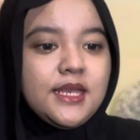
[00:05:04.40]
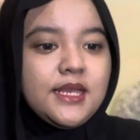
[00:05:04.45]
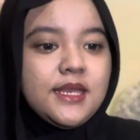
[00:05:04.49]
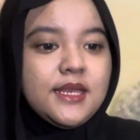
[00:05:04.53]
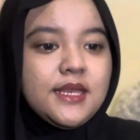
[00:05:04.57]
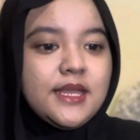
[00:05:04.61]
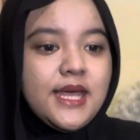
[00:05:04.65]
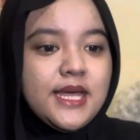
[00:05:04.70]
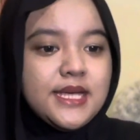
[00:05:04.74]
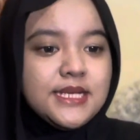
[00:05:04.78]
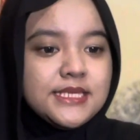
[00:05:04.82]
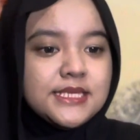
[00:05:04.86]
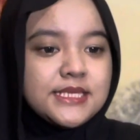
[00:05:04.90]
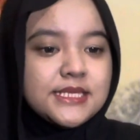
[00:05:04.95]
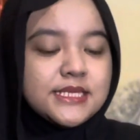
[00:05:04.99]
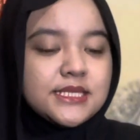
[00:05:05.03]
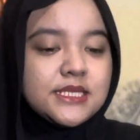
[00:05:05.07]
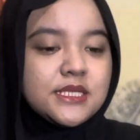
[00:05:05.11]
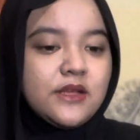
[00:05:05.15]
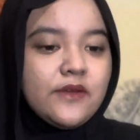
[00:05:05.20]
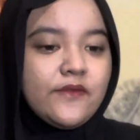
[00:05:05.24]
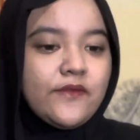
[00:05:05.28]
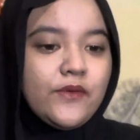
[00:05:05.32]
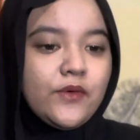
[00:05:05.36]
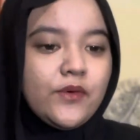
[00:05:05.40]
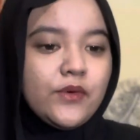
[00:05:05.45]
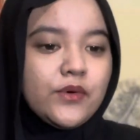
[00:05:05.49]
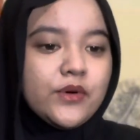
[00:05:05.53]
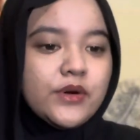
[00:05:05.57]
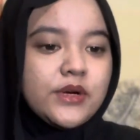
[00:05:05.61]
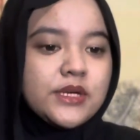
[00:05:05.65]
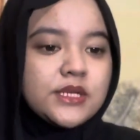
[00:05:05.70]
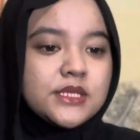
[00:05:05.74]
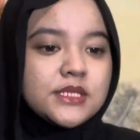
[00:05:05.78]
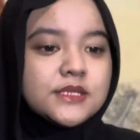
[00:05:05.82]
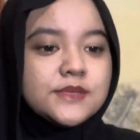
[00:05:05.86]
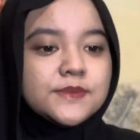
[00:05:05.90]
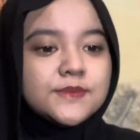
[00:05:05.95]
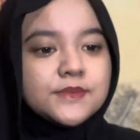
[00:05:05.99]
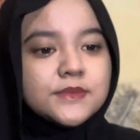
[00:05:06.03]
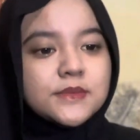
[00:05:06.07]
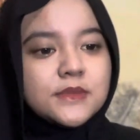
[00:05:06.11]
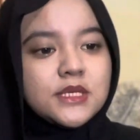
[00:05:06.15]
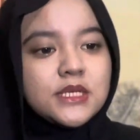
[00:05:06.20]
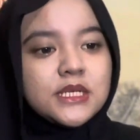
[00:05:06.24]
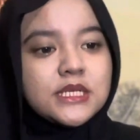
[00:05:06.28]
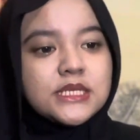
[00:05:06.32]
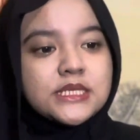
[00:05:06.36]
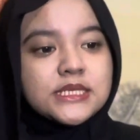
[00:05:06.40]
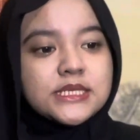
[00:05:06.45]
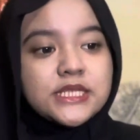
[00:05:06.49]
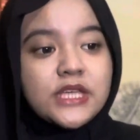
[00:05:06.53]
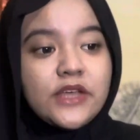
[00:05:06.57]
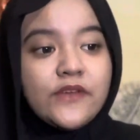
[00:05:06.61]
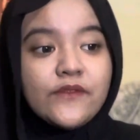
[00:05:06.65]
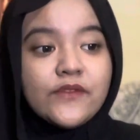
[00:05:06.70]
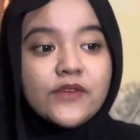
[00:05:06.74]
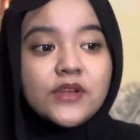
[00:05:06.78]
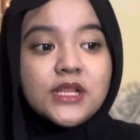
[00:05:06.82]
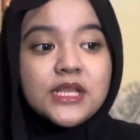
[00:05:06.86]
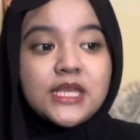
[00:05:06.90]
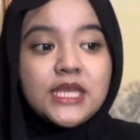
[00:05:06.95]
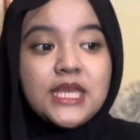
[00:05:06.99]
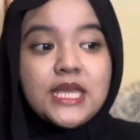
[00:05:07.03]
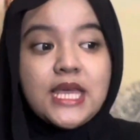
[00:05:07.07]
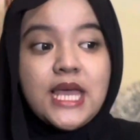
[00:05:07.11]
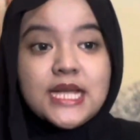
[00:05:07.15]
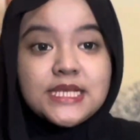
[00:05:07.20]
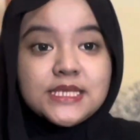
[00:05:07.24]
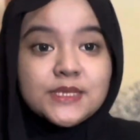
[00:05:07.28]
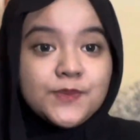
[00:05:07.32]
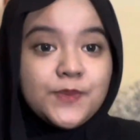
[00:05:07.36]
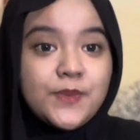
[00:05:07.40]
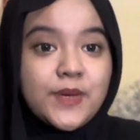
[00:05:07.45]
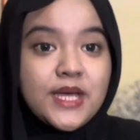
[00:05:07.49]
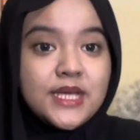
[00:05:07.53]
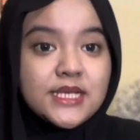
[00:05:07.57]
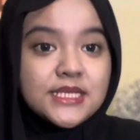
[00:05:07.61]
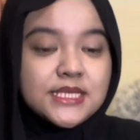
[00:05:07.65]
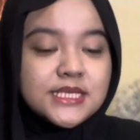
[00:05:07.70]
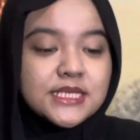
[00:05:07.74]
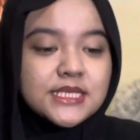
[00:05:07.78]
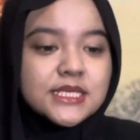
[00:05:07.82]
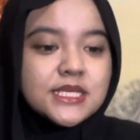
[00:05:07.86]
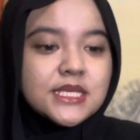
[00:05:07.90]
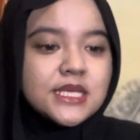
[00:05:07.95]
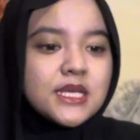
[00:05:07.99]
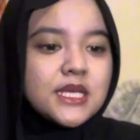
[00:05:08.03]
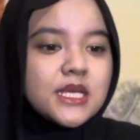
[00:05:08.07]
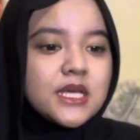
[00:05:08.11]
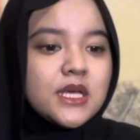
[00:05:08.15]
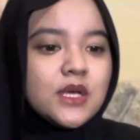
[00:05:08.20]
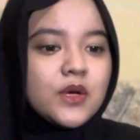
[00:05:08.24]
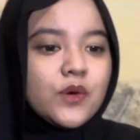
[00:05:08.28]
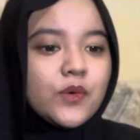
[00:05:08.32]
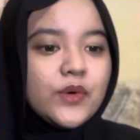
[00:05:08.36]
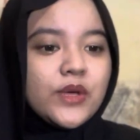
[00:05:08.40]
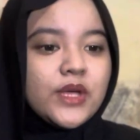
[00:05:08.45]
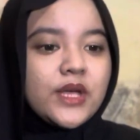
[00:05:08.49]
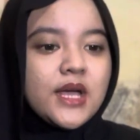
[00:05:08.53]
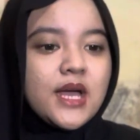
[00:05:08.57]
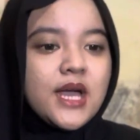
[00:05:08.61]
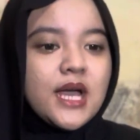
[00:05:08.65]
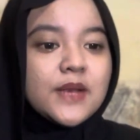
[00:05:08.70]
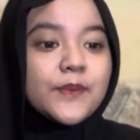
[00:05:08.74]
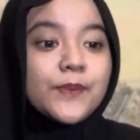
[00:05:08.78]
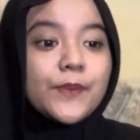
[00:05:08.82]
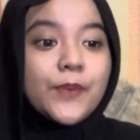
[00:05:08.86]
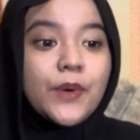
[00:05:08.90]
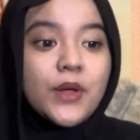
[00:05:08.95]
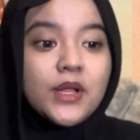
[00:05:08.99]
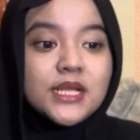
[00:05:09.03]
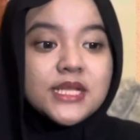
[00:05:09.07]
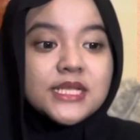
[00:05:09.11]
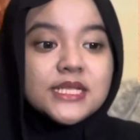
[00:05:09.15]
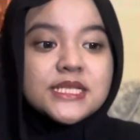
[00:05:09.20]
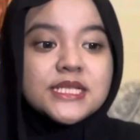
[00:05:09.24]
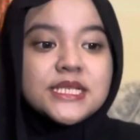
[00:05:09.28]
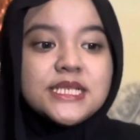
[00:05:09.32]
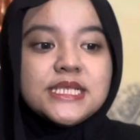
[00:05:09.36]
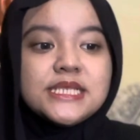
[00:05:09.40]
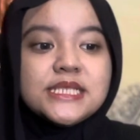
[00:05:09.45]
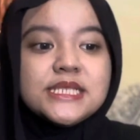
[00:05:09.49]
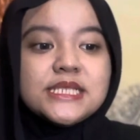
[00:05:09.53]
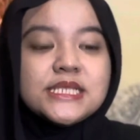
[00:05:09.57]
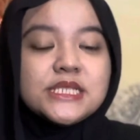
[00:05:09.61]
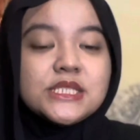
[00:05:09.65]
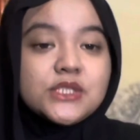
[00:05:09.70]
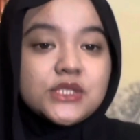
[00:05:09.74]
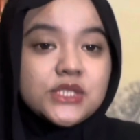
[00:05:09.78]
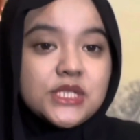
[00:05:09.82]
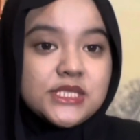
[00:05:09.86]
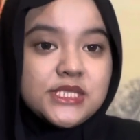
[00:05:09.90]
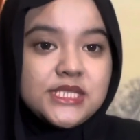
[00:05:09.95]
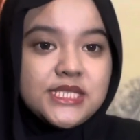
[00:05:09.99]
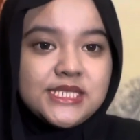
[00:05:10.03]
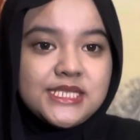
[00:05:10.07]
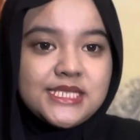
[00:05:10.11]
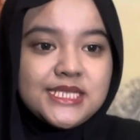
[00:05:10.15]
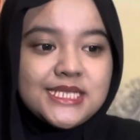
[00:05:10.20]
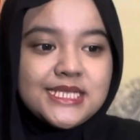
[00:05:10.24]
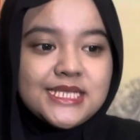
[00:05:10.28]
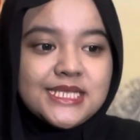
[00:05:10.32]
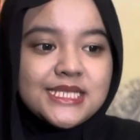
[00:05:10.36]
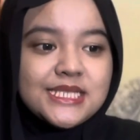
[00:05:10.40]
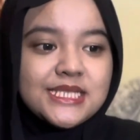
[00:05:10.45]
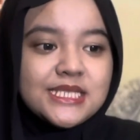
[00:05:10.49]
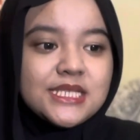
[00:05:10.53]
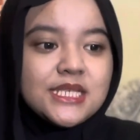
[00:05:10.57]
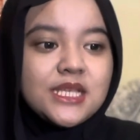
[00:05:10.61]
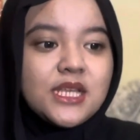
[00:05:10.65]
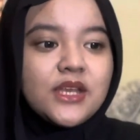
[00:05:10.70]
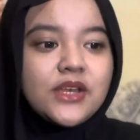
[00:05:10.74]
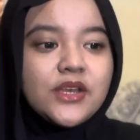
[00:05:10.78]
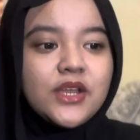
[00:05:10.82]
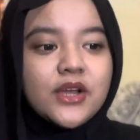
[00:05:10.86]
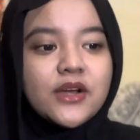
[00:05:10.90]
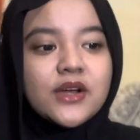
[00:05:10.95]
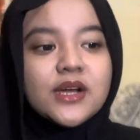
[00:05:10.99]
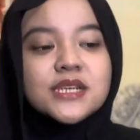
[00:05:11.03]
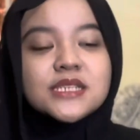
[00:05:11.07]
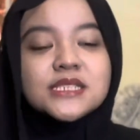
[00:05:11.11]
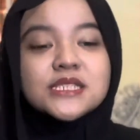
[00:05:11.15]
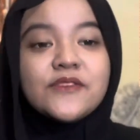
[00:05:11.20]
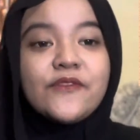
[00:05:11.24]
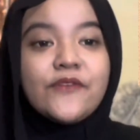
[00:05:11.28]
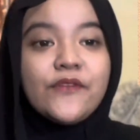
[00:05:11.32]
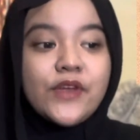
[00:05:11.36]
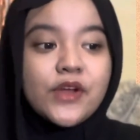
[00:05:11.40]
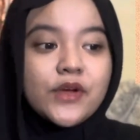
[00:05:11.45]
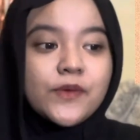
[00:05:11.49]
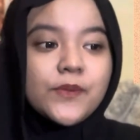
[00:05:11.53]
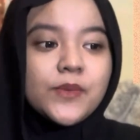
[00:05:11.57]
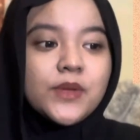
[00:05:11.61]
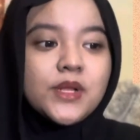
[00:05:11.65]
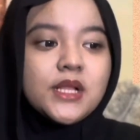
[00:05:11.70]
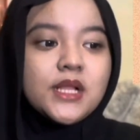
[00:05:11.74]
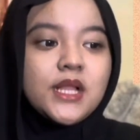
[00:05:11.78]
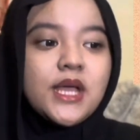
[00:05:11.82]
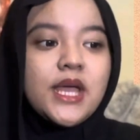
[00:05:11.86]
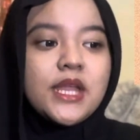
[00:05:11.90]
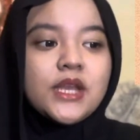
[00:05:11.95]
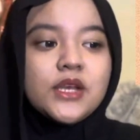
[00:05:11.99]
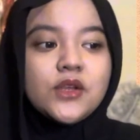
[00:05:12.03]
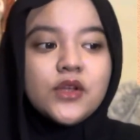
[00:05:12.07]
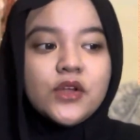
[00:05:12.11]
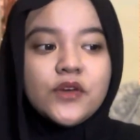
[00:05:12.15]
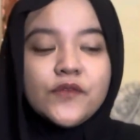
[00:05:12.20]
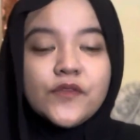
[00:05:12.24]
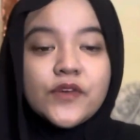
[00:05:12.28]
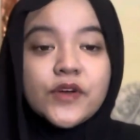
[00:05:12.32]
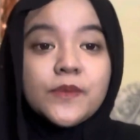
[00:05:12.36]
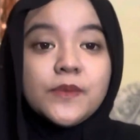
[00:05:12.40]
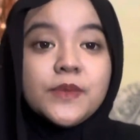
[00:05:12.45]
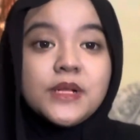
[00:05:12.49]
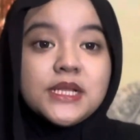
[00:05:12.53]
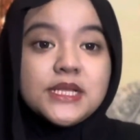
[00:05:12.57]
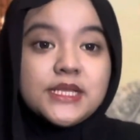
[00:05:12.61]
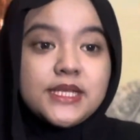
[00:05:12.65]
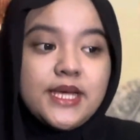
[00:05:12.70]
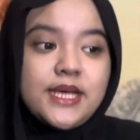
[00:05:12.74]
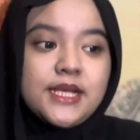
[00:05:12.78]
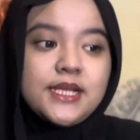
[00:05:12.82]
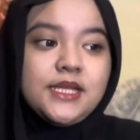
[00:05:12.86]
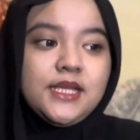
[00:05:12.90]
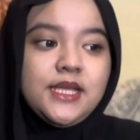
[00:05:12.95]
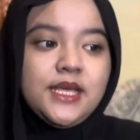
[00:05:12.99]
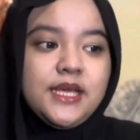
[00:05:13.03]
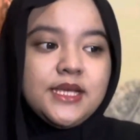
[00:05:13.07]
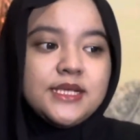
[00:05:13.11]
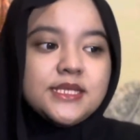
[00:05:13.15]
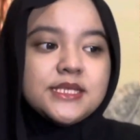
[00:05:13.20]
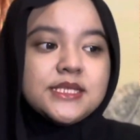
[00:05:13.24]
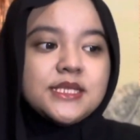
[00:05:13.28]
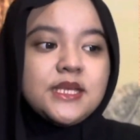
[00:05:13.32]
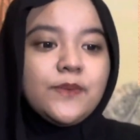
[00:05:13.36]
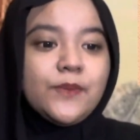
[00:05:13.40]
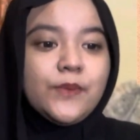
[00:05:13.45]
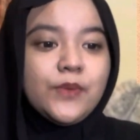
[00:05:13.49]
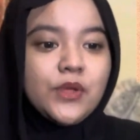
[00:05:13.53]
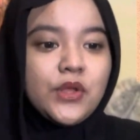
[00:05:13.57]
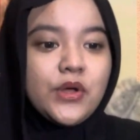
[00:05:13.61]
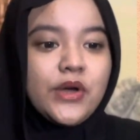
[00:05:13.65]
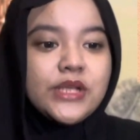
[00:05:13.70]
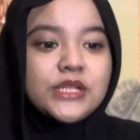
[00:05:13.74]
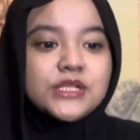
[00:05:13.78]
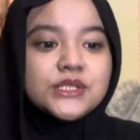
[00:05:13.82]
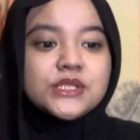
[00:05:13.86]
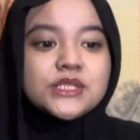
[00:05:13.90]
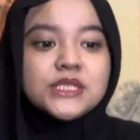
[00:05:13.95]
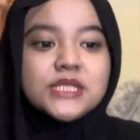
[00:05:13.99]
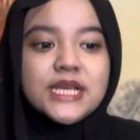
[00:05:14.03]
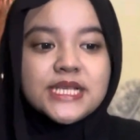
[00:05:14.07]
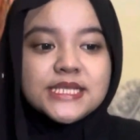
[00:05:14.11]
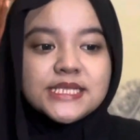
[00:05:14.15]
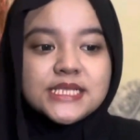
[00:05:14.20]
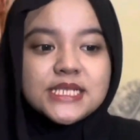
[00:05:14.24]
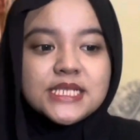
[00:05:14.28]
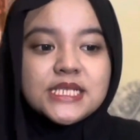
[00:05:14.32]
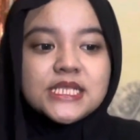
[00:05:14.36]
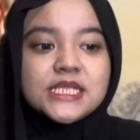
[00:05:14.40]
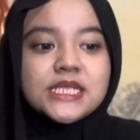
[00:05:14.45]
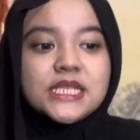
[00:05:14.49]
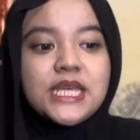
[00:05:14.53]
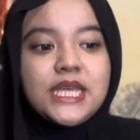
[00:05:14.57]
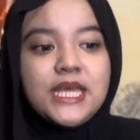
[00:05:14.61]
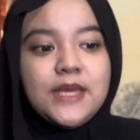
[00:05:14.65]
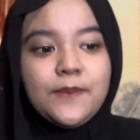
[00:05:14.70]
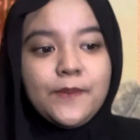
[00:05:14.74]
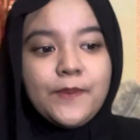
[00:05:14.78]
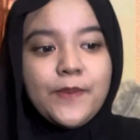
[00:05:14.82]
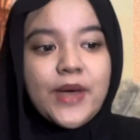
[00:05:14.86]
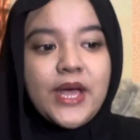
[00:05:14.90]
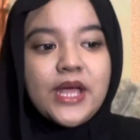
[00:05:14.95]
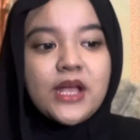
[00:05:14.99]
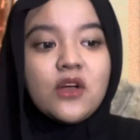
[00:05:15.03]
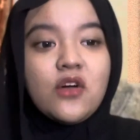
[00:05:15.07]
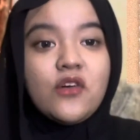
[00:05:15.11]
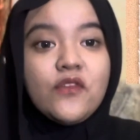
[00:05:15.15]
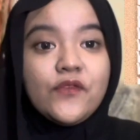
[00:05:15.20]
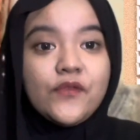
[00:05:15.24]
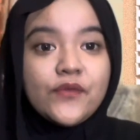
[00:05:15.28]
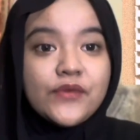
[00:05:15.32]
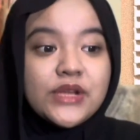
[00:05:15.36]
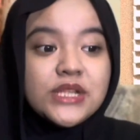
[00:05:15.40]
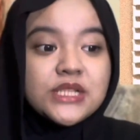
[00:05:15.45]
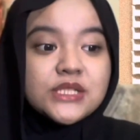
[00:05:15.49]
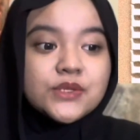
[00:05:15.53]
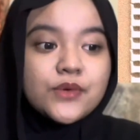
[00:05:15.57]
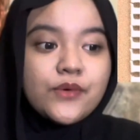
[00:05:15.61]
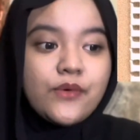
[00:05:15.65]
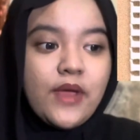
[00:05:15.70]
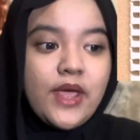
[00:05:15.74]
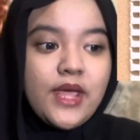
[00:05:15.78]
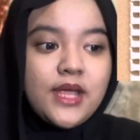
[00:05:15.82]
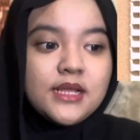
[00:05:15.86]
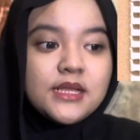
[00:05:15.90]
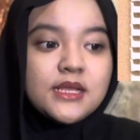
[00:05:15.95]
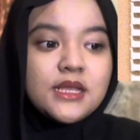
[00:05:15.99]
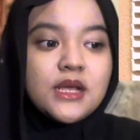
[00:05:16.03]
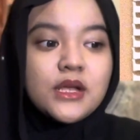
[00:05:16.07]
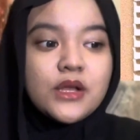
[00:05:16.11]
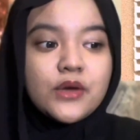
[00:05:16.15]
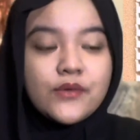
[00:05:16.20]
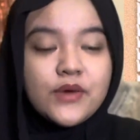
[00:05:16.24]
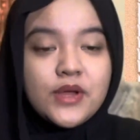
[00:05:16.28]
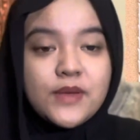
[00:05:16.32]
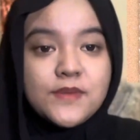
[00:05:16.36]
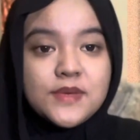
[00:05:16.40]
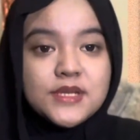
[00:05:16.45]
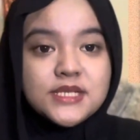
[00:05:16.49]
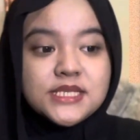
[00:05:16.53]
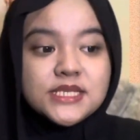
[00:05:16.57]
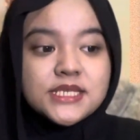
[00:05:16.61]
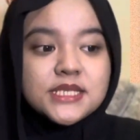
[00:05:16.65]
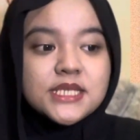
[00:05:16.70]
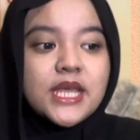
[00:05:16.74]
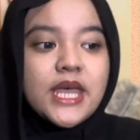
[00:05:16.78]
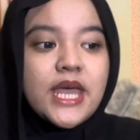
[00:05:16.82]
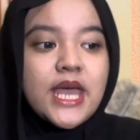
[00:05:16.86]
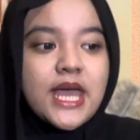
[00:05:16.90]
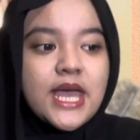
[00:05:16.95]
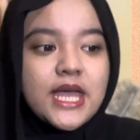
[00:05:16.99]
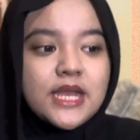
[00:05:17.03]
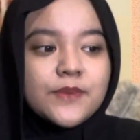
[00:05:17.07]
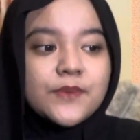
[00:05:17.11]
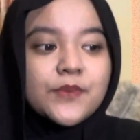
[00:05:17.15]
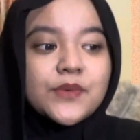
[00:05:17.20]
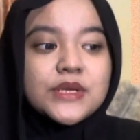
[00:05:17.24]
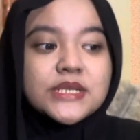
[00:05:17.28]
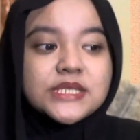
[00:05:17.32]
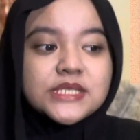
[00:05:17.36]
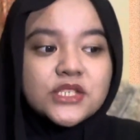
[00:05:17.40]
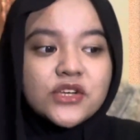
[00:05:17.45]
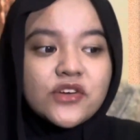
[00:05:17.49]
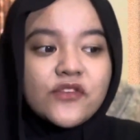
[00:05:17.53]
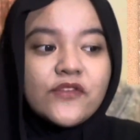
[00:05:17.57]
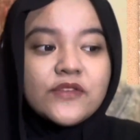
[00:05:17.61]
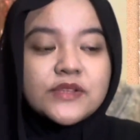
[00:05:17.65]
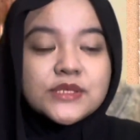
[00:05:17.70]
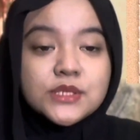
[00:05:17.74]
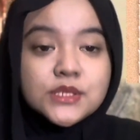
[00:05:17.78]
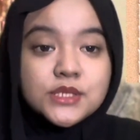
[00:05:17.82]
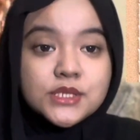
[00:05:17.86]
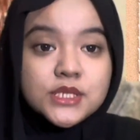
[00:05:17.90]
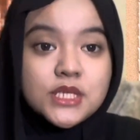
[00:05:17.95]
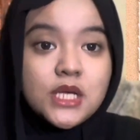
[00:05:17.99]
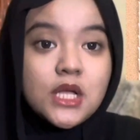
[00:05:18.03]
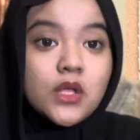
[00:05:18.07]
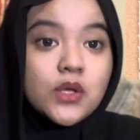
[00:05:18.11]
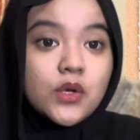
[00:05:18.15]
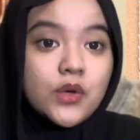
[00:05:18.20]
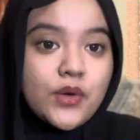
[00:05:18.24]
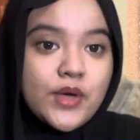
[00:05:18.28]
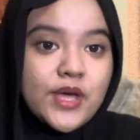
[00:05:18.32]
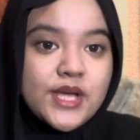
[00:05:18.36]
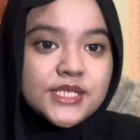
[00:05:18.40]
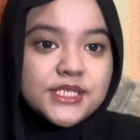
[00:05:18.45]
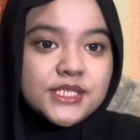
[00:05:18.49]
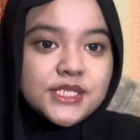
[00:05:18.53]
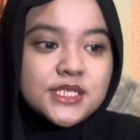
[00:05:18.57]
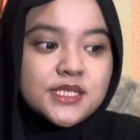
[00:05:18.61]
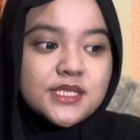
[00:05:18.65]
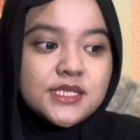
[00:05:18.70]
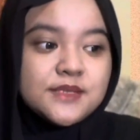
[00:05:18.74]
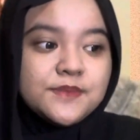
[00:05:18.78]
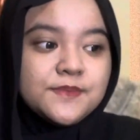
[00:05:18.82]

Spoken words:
next, for several key aspects, we got politeness strategies. There are the verbal and non-verbal techniques employed to lessen the impact of free trade agreements and preserve social cohesion.